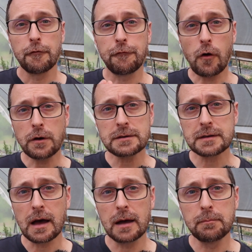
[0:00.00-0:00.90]

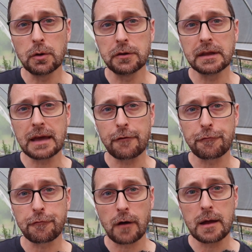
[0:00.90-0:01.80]
Focus on building that
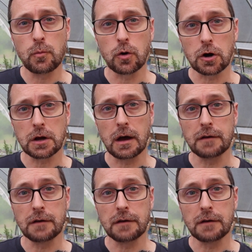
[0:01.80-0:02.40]
framework